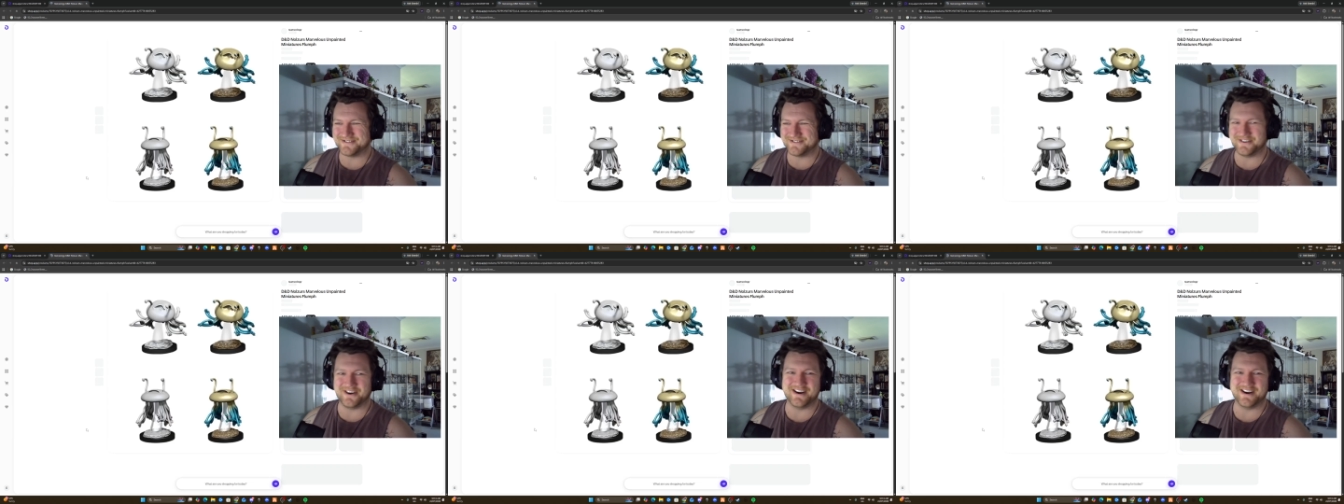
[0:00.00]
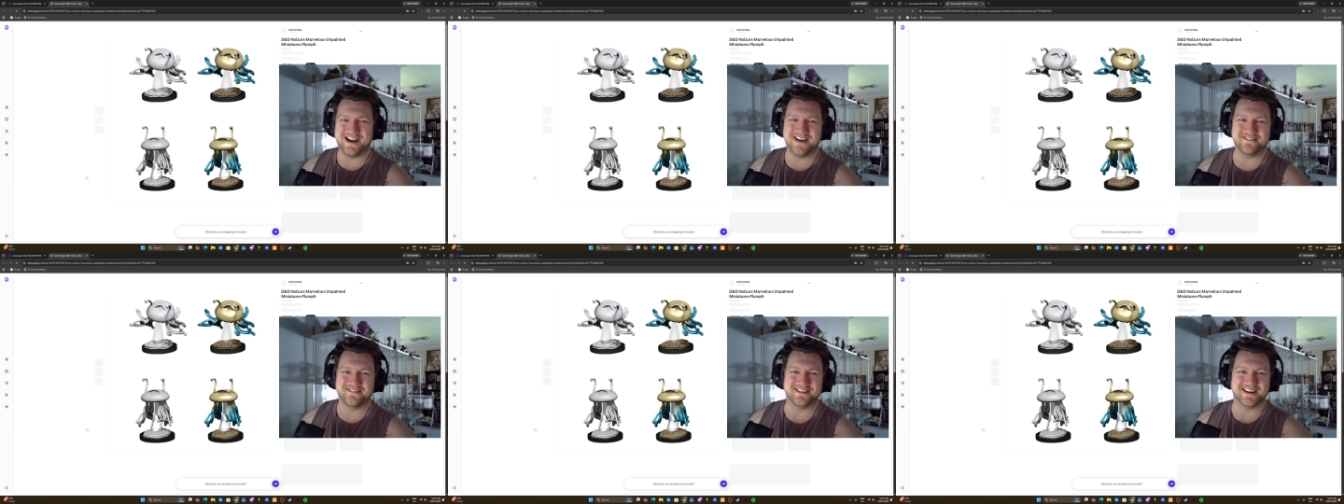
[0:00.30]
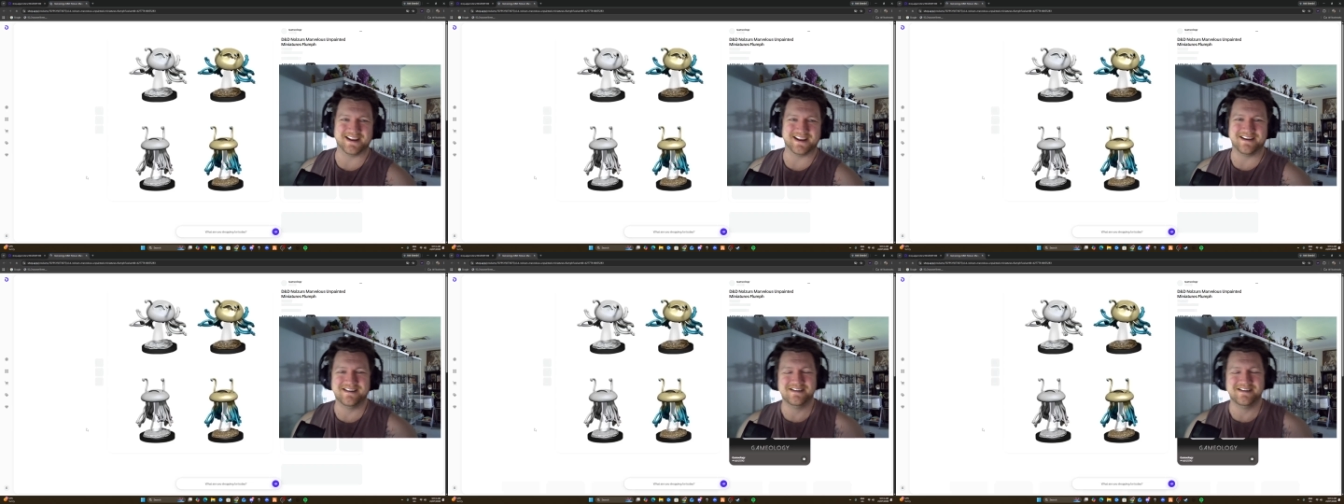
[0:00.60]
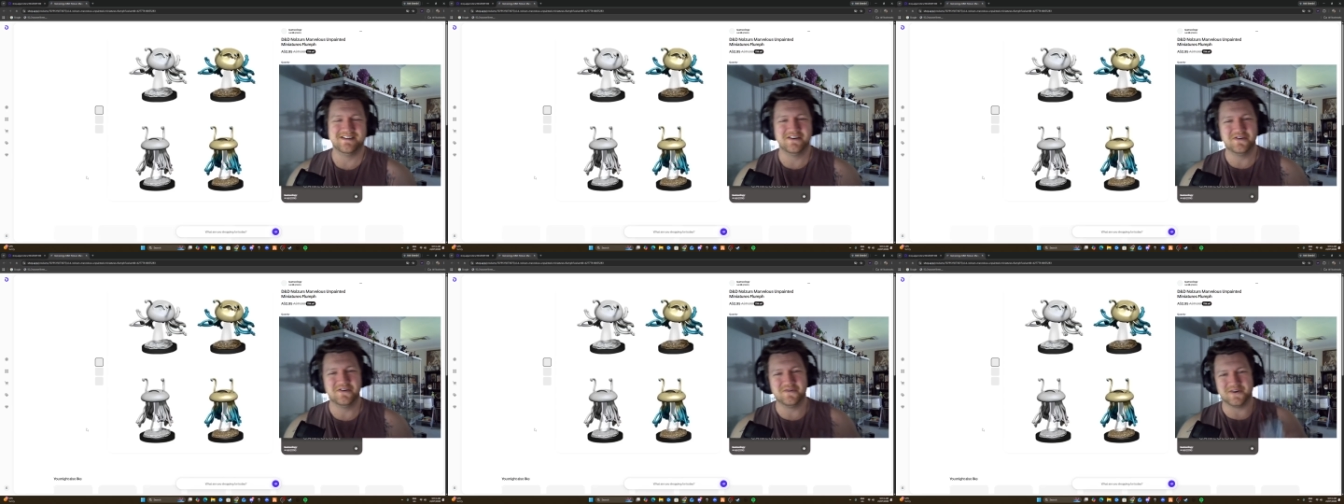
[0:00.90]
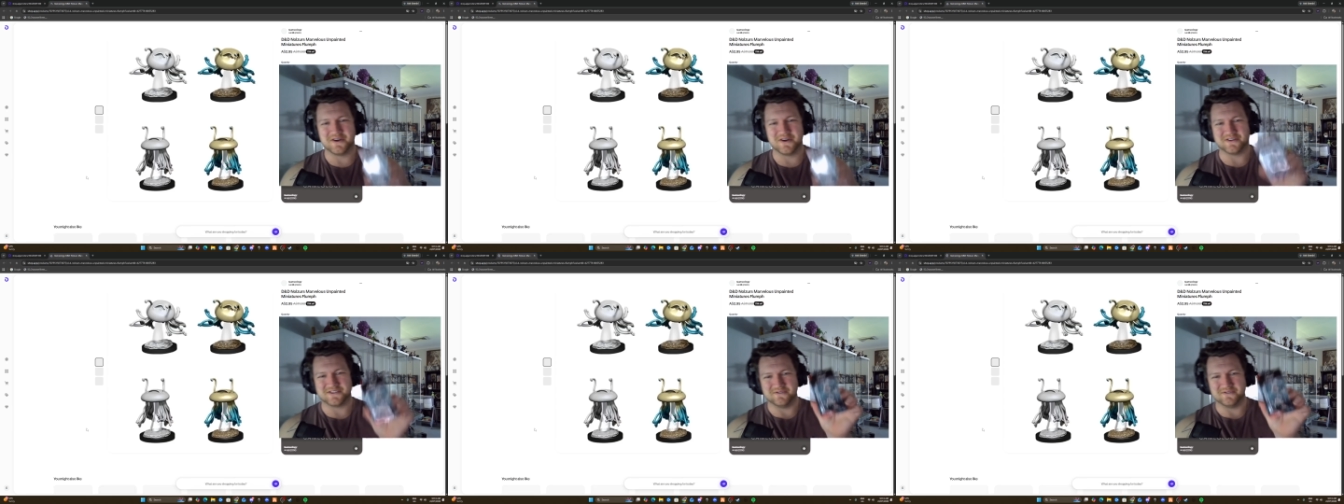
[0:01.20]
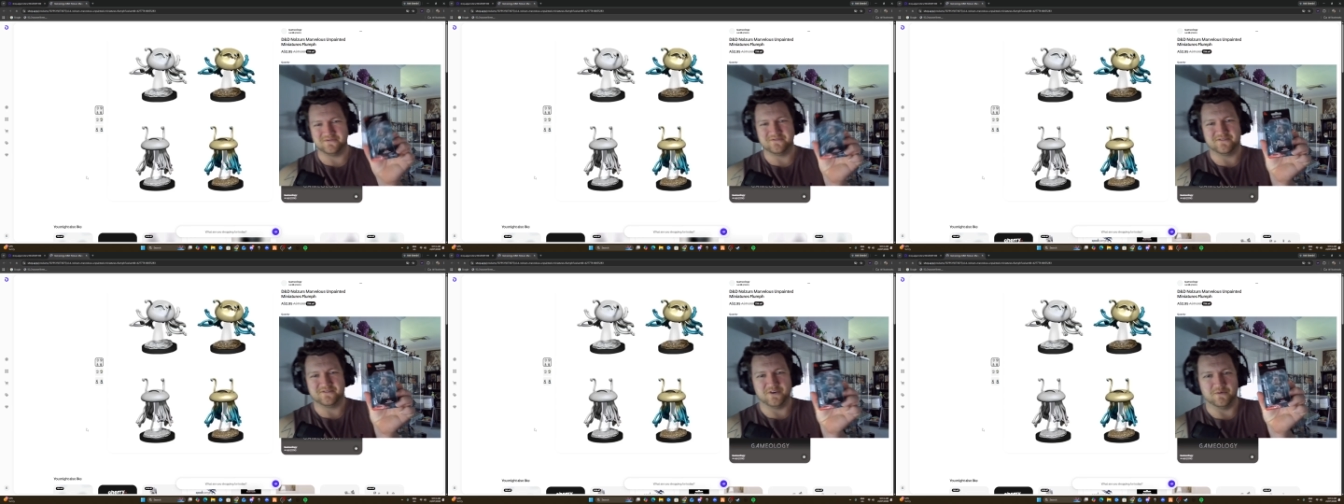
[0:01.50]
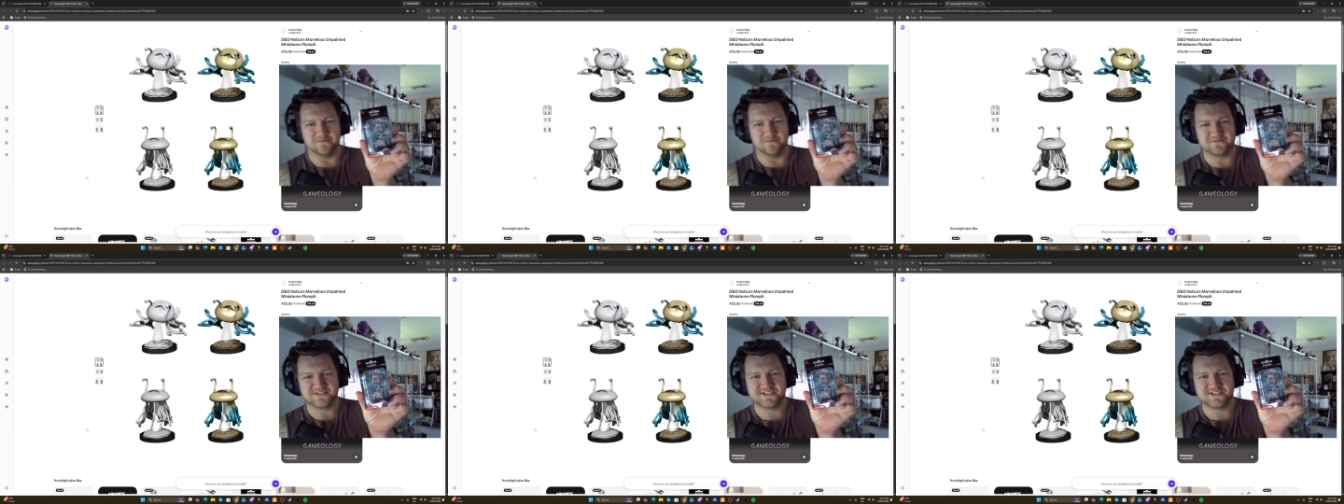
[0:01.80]
we don't have any. We got some
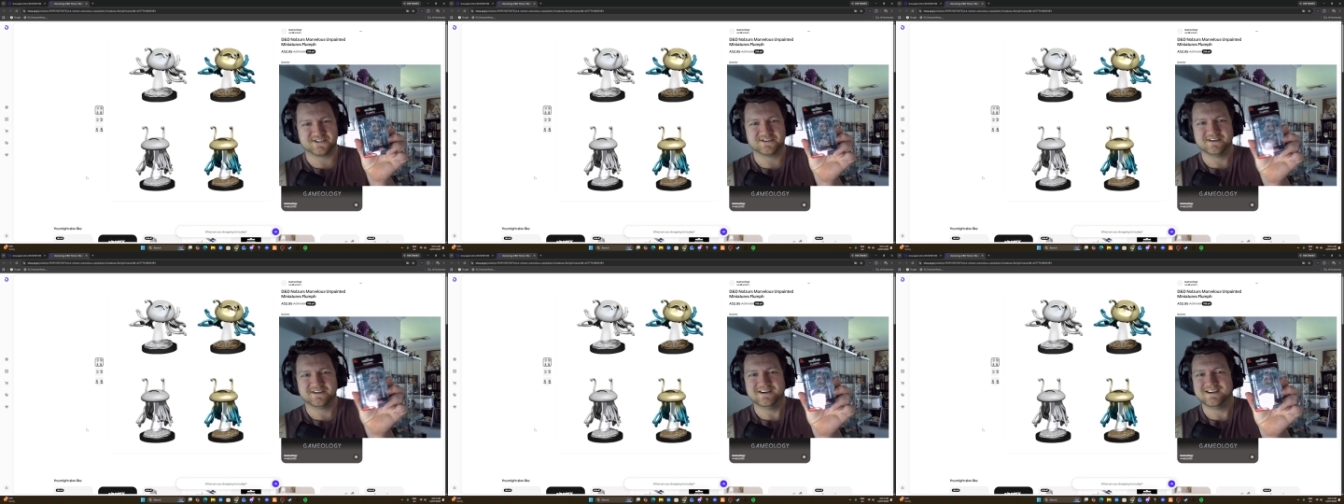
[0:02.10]
flumps,